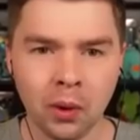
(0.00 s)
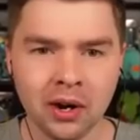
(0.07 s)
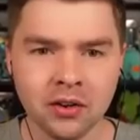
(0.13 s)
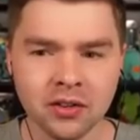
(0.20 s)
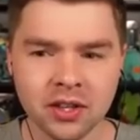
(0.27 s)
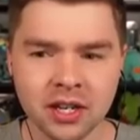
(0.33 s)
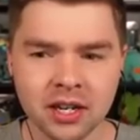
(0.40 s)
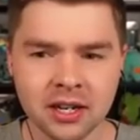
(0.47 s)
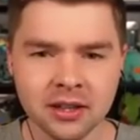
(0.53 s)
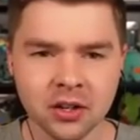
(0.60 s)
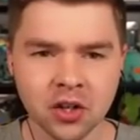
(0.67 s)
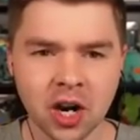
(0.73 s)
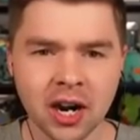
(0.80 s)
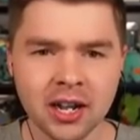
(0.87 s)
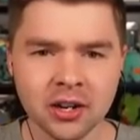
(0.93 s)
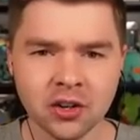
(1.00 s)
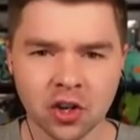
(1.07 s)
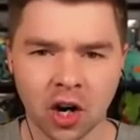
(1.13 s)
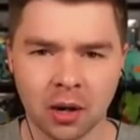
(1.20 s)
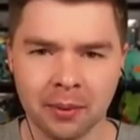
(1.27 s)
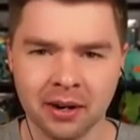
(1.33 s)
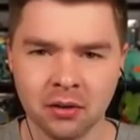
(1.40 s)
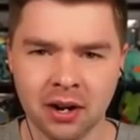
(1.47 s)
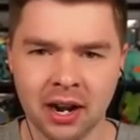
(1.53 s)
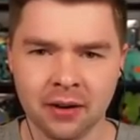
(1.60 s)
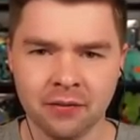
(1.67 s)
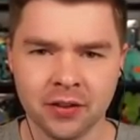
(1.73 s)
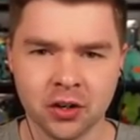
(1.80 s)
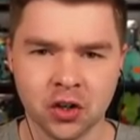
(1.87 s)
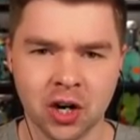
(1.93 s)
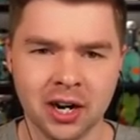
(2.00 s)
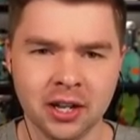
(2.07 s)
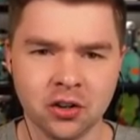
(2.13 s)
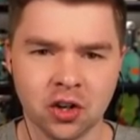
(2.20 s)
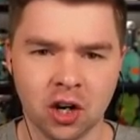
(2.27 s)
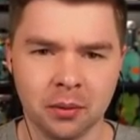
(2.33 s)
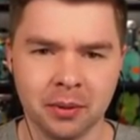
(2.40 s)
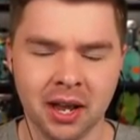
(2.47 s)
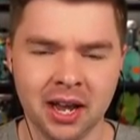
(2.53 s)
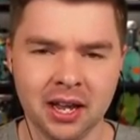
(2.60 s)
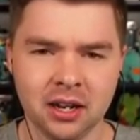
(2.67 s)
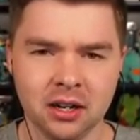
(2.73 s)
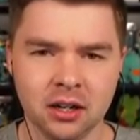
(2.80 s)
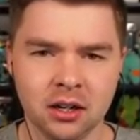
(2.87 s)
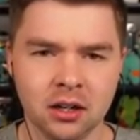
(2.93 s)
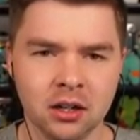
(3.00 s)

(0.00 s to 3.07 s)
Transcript: where's the, the shiny charm? I don't have the shiny charm yet.